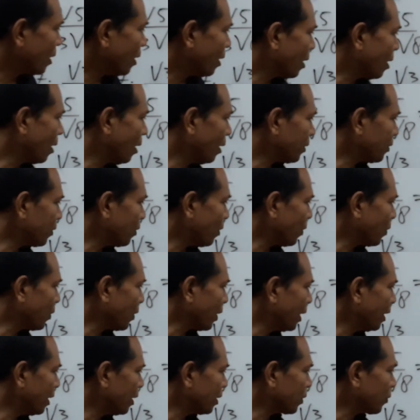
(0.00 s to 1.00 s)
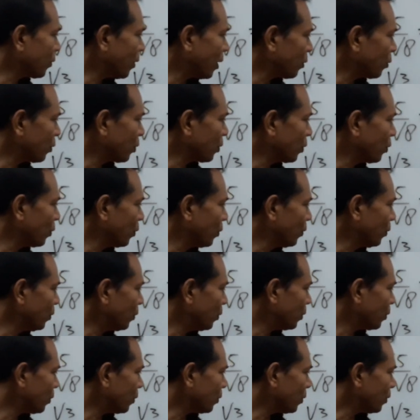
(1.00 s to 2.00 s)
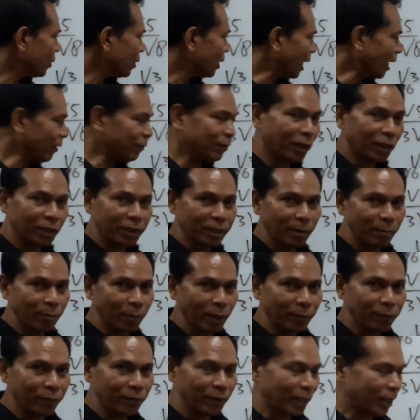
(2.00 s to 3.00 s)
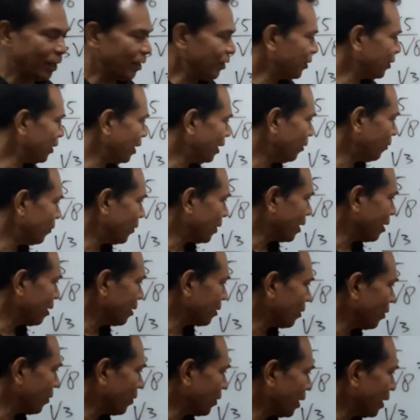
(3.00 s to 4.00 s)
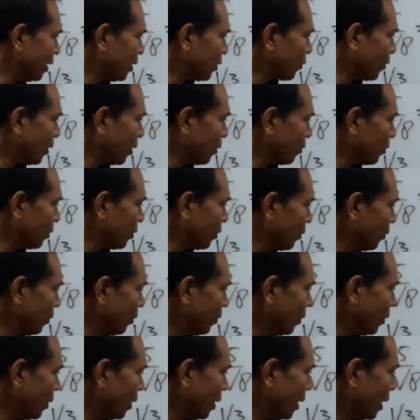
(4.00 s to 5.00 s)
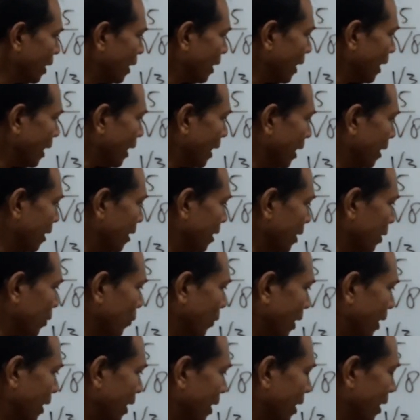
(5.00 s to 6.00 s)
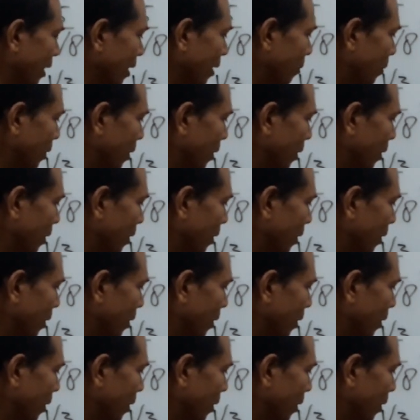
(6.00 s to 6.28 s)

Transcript: got 3 square root 2. After simplification, we got 3 square root 2, and this one here,